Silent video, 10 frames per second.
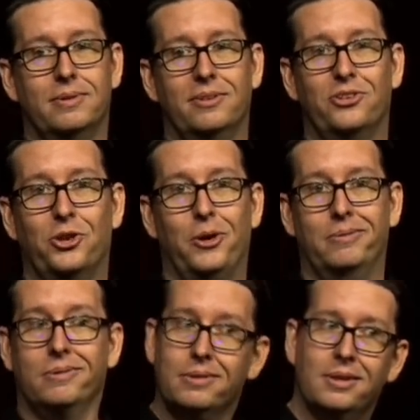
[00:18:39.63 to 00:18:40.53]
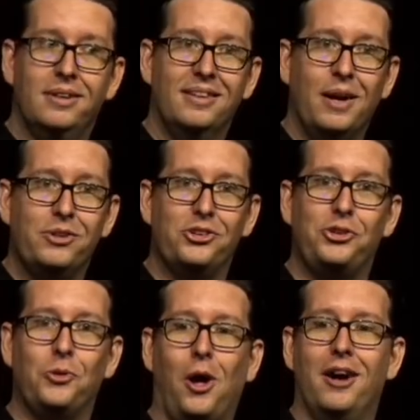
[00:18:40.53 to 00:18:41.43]
So that wasn't
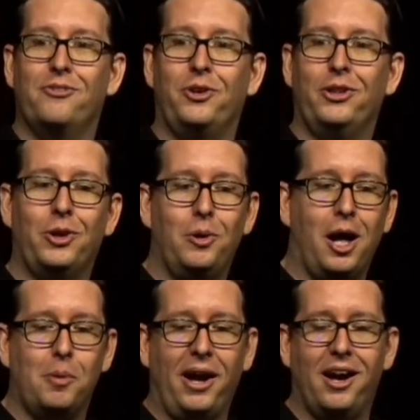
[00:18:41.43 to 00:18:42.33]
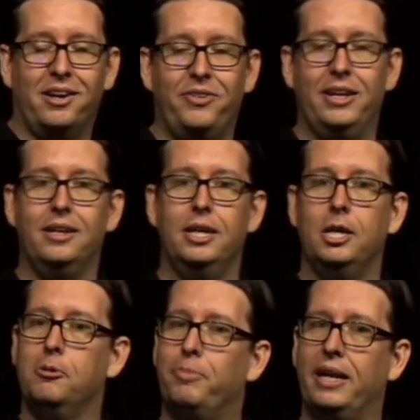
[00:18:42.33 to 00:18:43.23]
too long for a little autobiography,
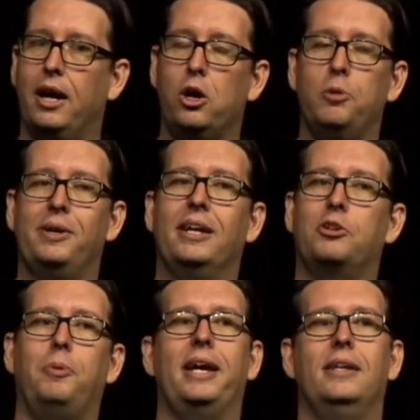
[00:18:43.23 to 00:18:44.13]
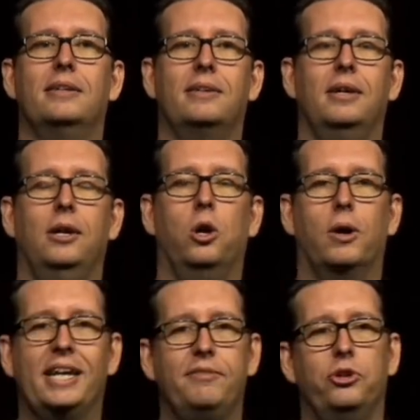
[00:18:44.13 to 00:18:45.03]
but I hope it explains or
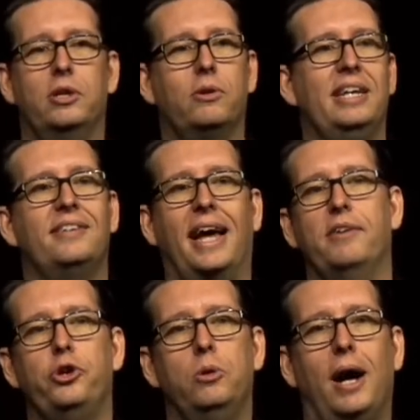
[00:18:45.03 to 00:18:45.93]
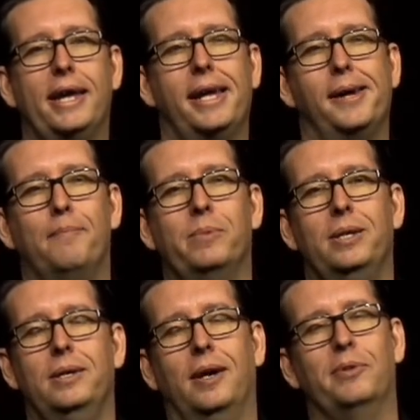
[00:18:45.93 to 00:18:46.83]
gives you a little insight of who I am.
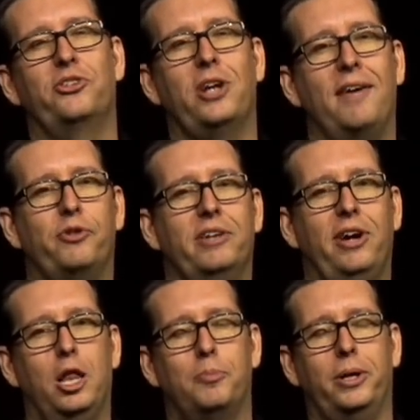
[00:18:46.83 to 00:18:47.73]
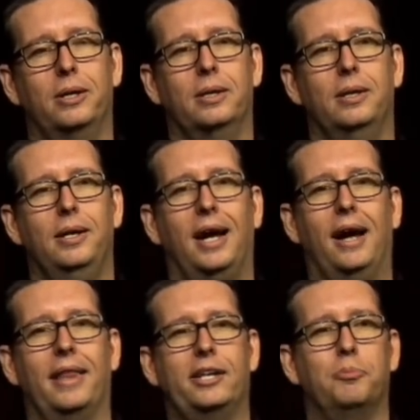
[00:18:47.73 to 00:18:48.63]
I'm a software developer. I
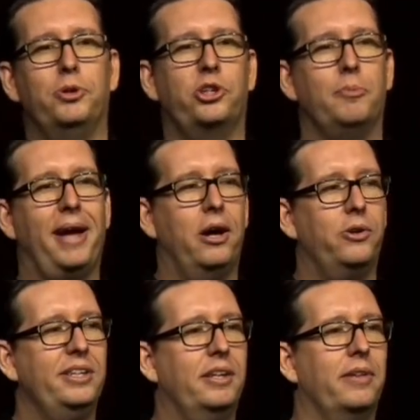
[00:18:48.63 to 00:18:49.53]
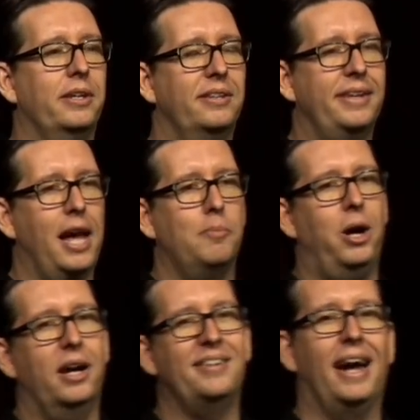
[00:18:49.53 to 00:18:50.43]
like to push the boundaries of the
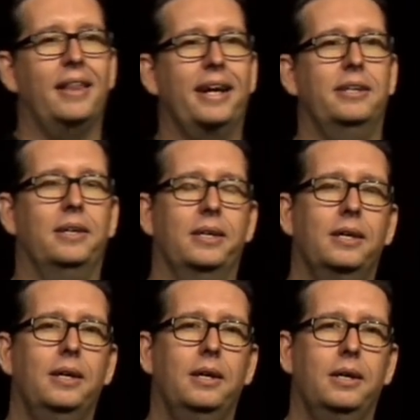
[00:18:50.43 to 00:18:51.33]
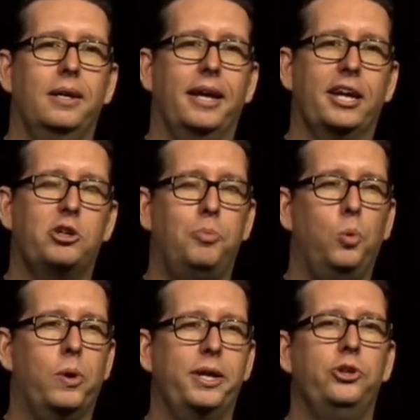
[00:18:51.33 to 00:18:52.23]
sandbox. I like to
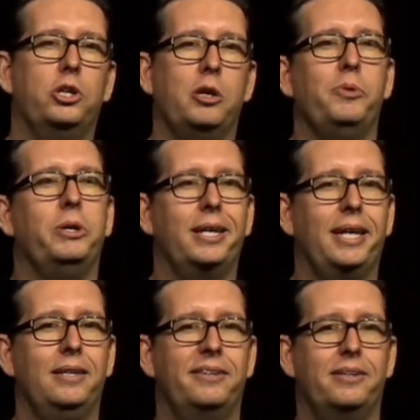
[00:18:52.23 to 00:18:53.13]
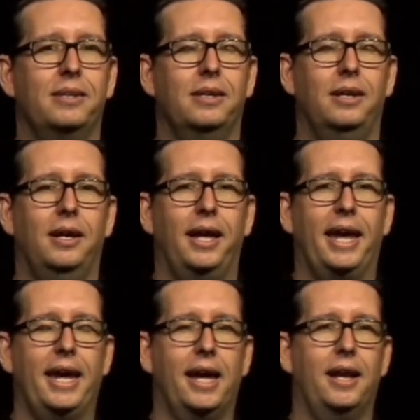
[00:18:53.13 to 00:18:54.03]
explore new communities,
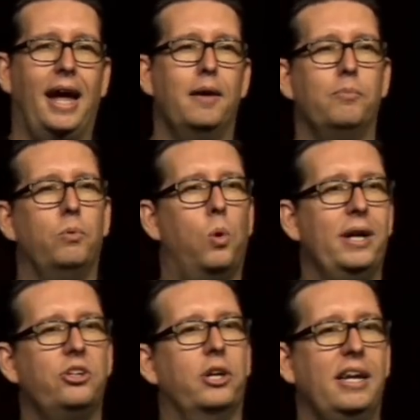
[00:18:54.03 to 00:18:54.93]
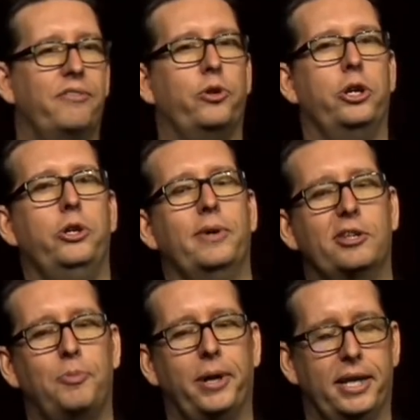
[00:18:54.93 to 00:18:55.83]
and I'm always looking for a new
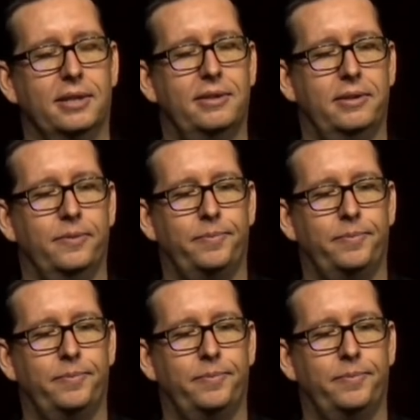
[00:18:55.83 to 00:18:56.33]
experience.